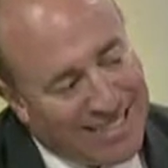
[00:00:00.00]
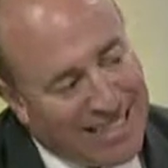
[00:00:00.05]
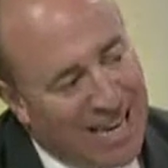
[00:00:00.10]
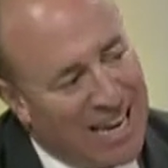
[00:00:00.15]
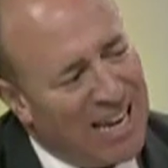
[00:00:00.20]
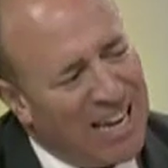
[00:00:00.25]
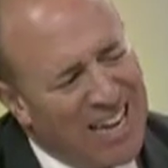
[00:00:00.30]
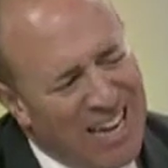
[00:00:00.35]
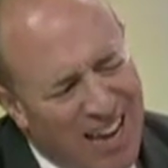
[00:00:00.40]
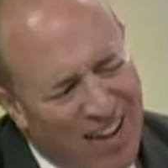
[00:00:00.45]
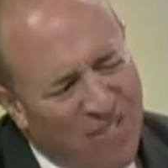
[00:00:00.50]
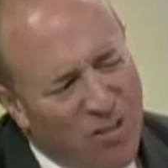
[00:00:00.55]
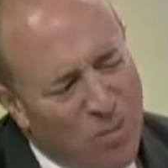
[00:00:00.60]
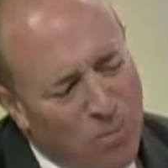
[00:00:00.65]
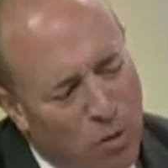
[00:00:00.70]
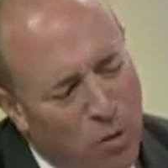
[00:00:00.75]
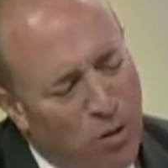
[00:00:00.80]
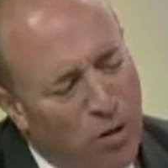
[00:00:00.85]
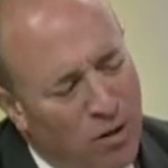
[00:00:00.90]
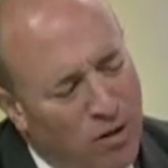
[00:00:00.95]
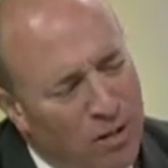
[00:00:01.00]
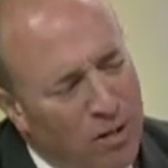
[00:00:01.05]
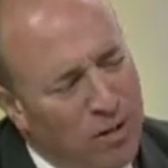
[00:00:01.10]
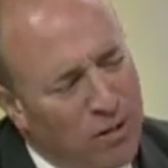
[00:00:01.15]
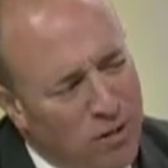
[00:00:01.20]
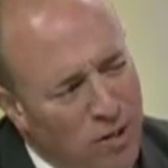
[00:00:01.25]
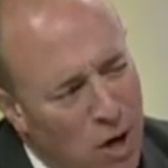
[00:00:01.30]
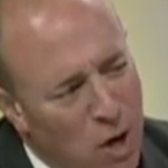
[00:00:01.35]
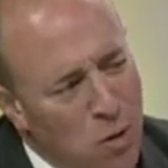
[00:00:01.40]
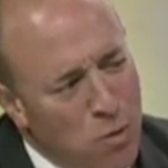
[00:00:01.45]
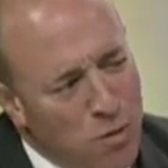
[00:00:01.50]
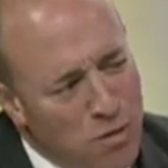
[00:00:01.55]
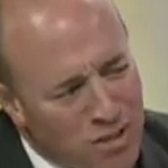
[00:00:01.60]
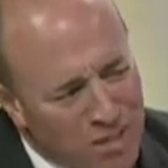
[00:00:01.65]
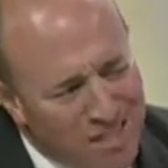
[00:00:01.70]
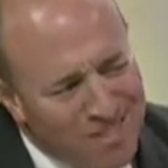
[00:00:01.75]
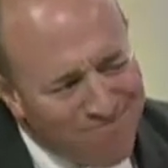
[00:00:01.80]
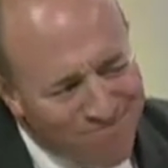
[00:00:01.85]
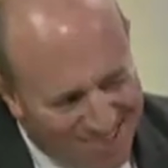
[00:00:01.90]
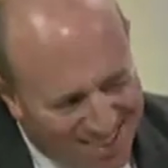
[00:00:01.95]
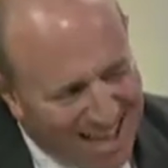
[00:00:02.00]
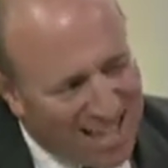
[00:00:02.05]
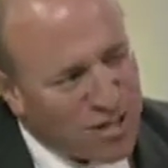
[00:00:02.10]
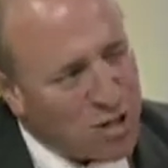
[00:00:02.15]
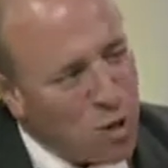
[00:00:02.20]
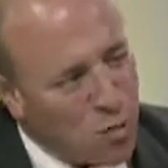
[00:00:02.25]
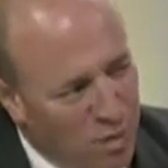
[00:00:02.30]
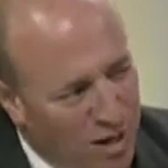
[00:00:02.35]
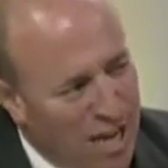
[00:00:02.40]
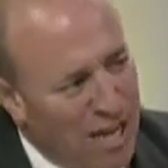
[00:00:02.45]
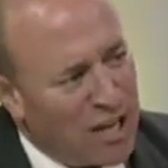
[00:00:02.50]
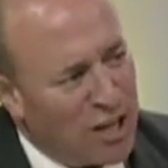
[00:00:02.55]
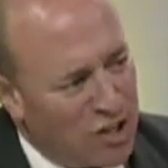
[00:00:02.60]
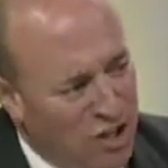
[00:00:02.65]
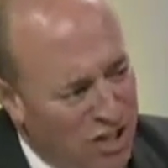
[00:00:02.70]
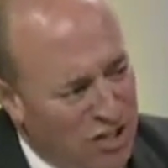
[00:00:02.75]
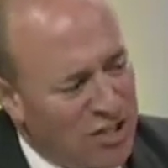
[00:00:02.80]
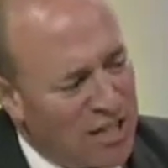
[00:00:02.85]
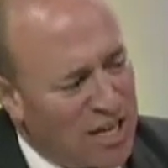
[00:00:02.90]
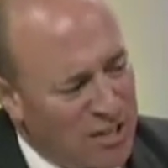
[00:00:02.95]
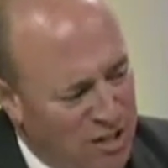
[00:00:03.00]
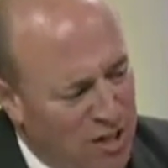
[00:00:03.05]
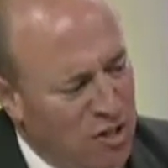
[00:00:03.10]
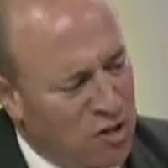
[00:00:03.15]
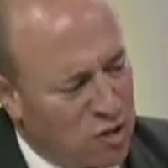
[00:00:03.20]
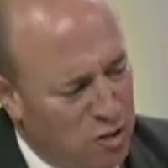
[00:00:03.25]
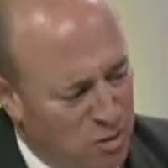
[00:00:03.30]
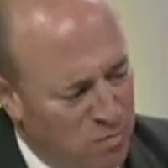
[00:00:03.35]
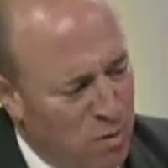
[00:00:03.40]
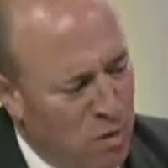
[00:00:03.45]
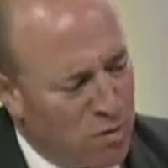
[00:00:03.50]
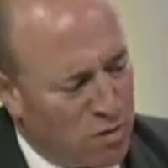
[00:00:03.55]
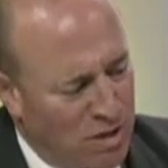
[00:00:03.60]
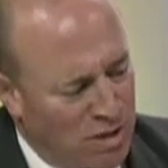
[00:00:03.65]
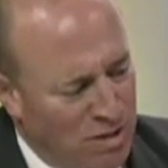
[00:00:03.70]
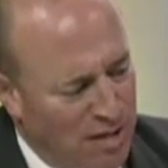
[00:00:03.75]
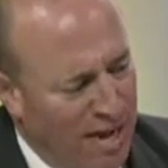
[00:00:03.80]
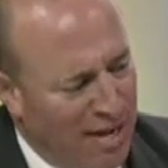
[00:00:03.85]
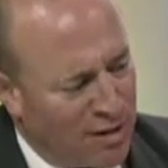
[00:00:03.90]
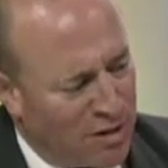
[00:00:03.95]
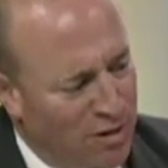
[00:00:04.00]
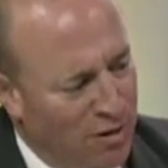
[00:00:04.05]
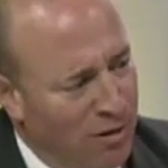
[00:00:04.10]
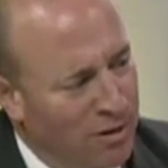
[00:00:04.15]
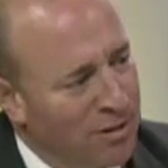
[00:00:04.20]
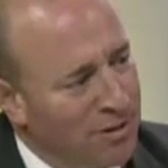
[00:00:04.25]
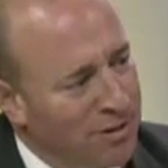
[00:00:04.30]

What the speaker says: to say, if you burn a little toast, that's okay. You just tested your smoke detector.